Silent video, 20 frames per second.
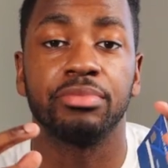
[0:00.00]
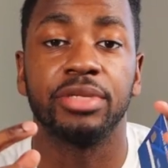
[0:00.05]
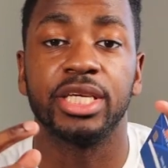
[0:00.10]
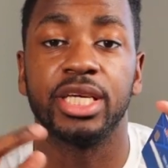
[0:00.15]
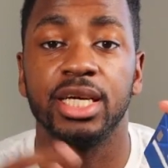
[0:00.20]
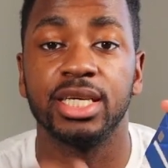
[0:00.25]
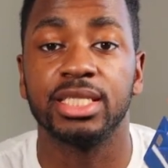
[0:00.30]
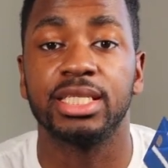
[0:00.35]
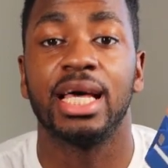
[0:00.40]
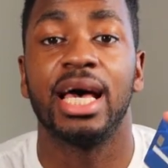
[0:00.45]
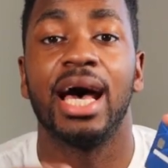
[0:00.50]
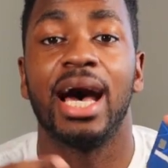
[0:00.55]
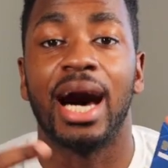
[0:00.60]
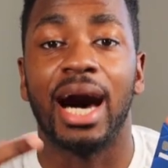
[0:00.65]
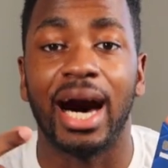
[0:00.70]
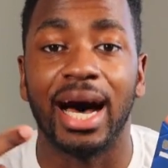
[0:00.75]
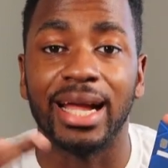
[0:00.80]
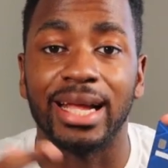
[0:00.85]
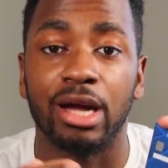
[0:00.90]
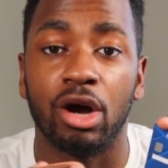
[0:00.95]
because
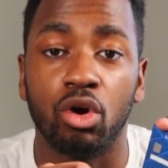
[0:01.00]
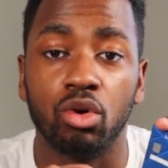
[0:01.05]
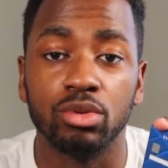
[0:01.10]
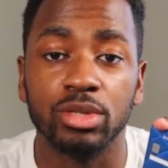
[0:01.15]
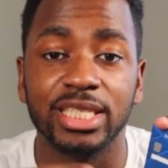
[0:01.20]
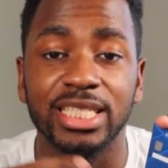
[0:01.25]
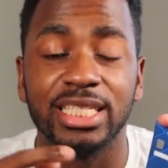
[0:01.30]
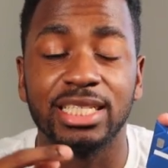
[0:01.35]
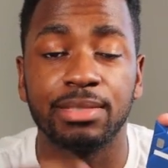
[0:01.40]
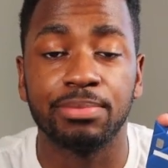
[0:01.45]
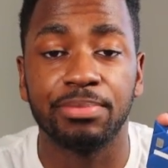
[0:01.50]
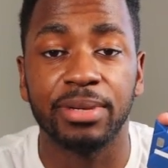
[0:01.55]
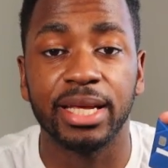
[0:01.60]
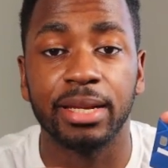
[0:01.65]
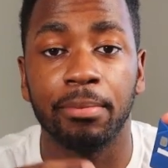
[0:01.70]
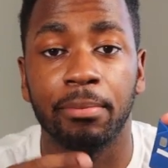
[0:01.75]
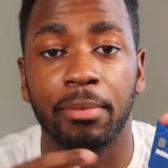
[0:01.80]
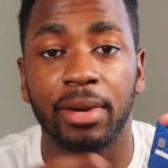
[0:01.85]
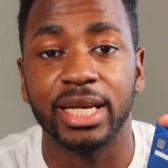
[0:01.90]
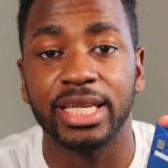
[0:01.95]
I only
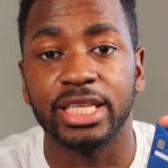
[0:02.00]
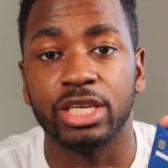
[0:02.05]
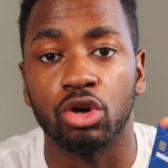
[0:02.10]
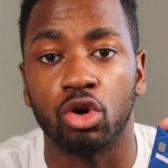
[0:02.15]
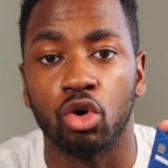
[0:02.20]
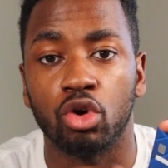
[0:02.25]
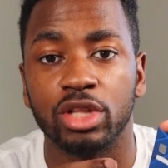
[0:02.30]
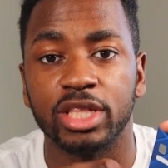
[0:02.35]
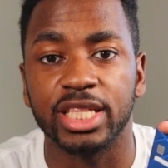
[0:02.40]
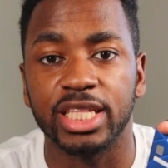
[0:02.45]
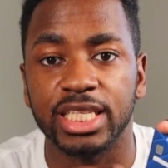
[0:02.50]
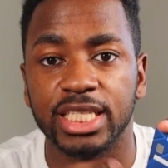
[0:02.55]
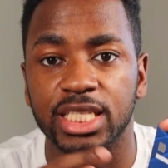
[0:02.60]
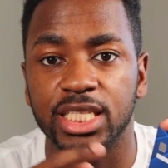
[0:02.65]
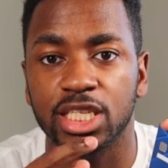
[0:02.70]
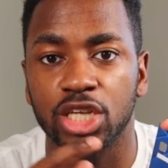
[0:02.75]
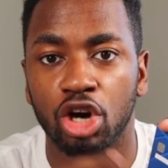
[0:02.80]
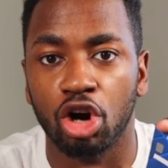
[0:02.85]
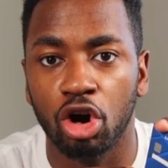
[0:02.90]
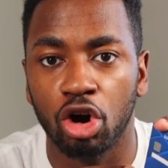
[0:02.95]
spend money on
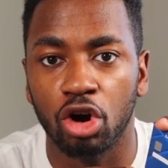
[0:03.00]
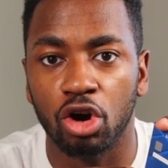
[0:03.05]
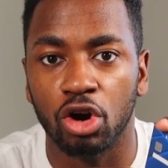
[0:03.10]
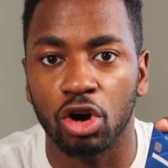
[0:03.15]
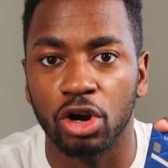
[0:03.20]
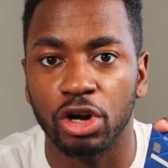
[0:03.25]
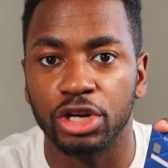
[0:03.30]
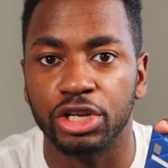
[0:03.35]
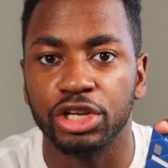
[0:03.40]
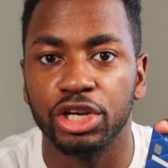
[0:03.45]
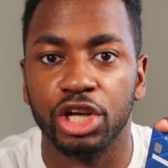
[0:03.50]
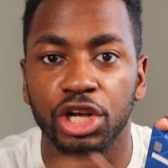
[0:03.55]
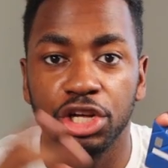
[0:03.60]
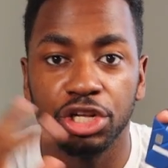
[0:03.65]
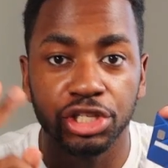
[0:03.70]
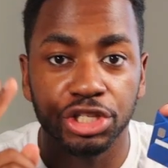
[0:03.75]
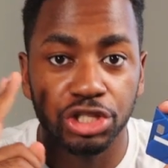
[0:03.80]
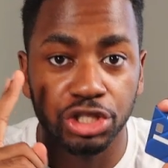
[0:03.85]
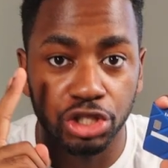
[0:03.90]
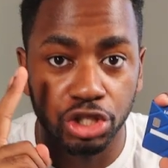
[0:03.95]
this card
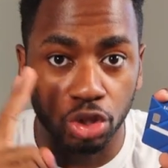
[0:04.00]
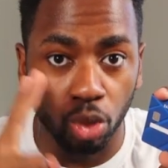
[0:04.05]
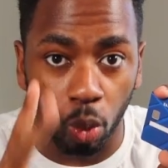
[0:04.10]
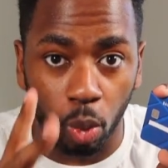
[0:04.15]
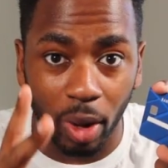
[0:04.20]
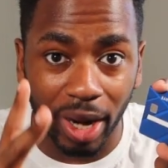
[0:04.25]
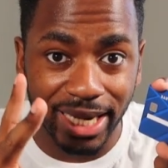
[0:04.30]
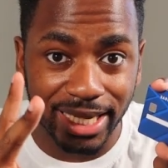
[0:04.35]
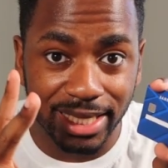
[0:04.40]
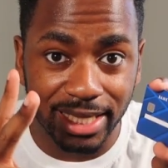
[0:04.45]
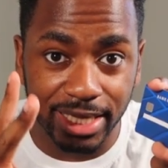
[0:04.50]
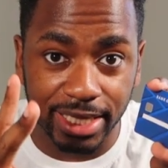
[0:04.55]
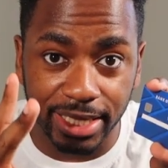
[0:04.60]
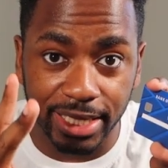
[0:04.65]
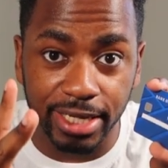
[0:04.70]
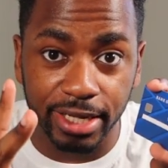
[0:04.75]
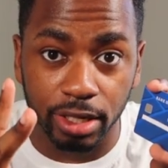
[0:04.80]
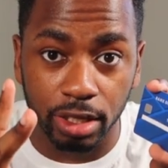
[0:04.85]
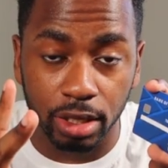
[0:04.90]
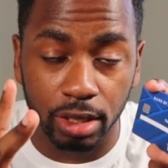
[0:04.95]
twice a
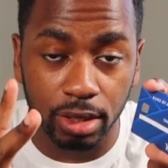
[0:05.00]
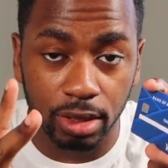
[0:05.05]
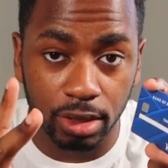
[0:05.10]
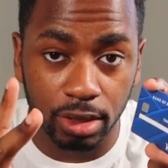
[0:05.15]
year,